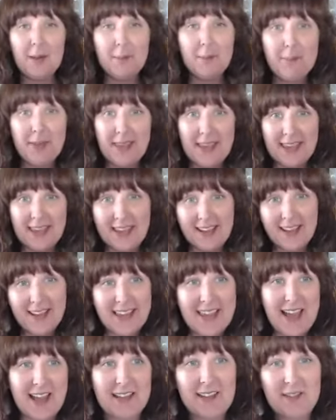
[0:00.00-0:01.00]
Being a
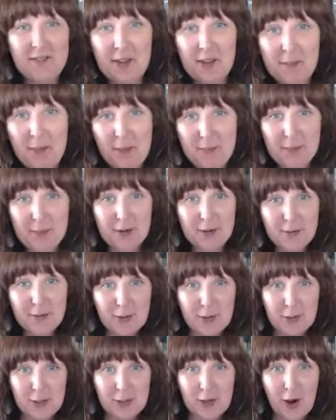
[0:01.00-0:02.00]
Young Living member
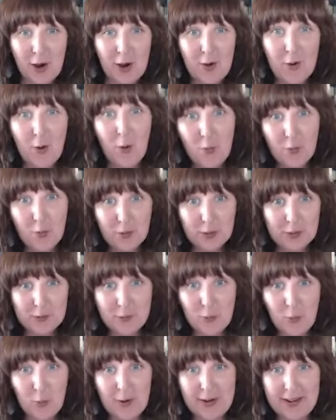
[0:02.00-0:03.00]
for over
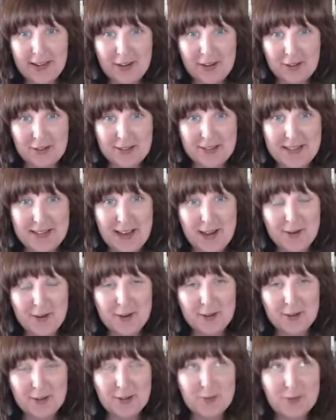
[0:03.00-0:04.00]
4 years
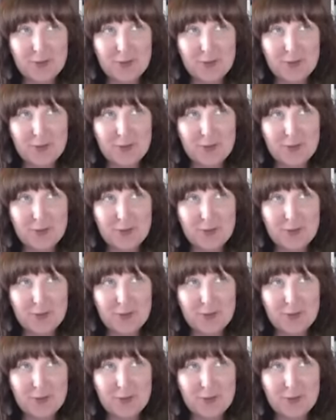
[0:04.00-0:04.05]
now, it'll